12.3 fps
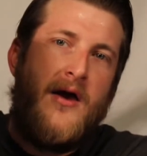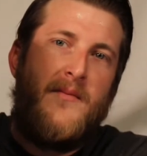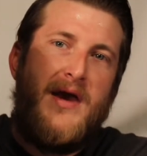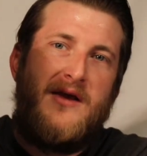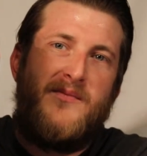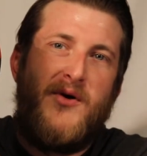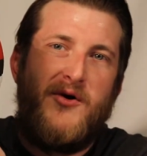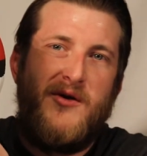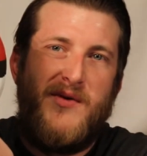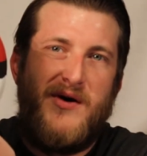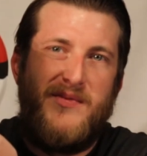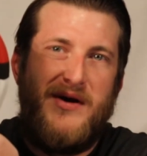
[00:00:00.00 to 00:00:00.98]
made a
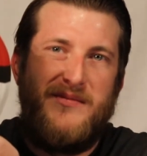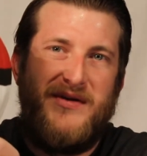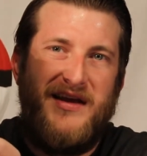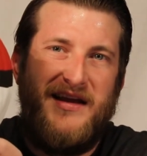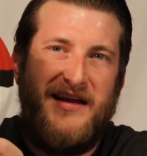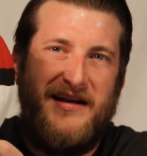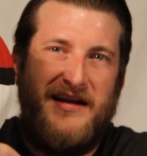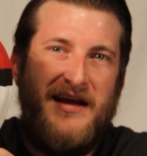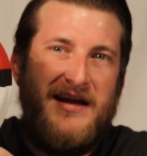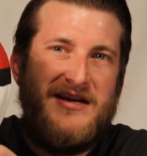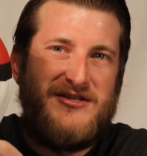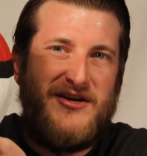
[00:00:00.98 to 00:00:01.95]
pokeball pumpkin.
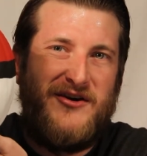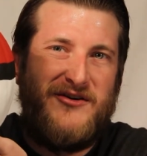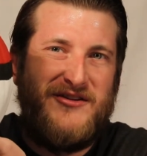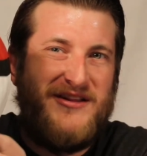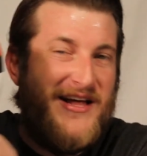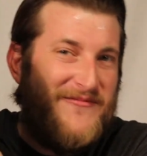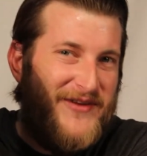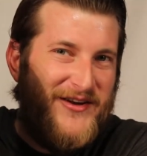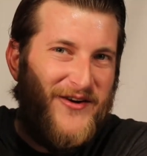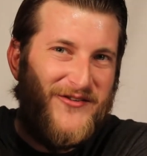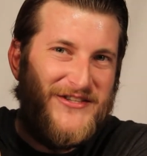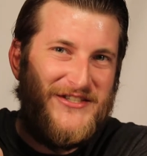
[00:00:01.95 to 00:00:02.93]
So let me
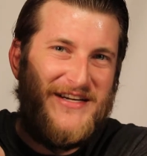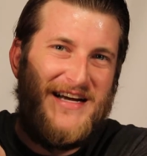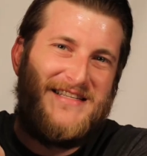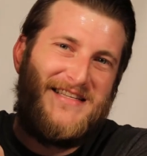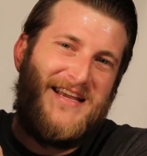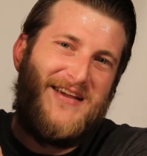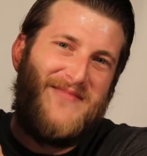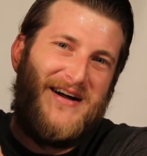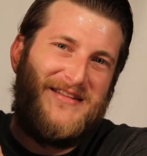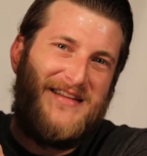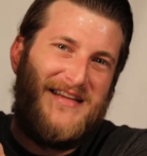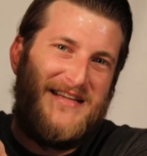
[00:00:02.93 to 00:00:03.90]
know what you guys think
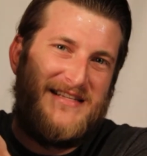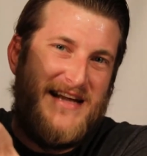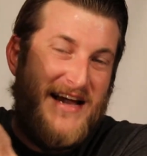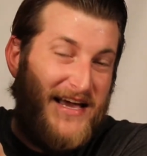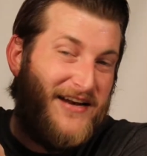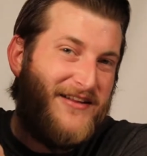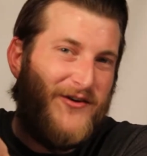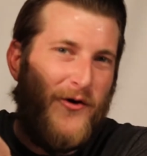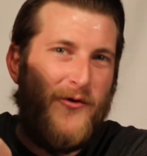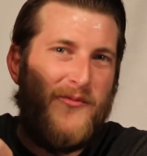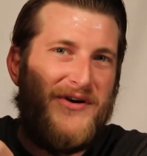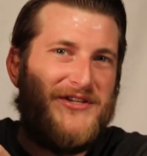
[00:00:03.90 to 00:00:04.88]
about this. I had a
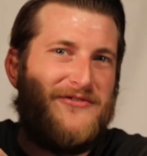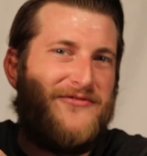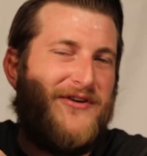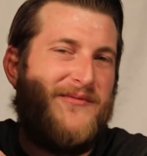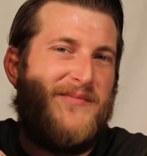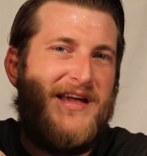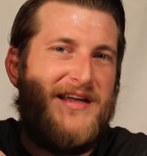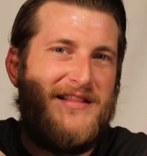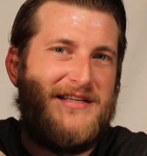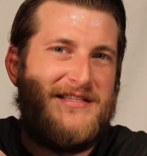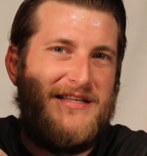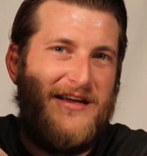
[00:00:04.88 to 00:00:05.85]
whole bunch of fun making
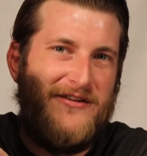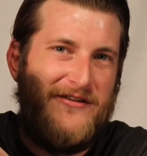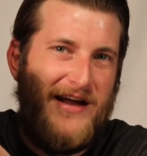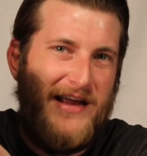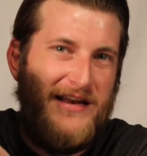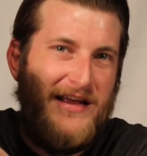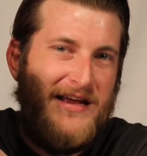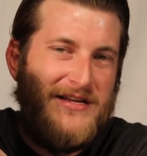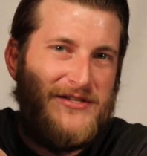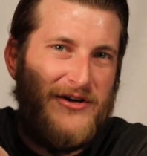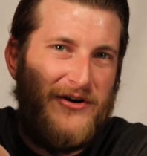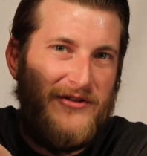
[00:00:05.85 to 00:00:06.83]
this the other night,
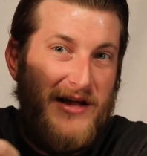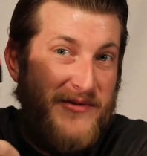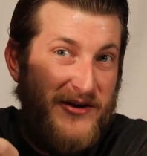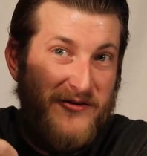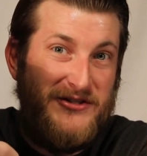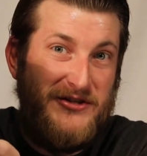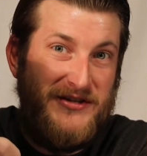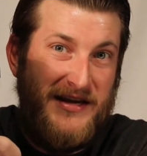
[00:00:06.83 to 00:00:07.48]
so let me know what you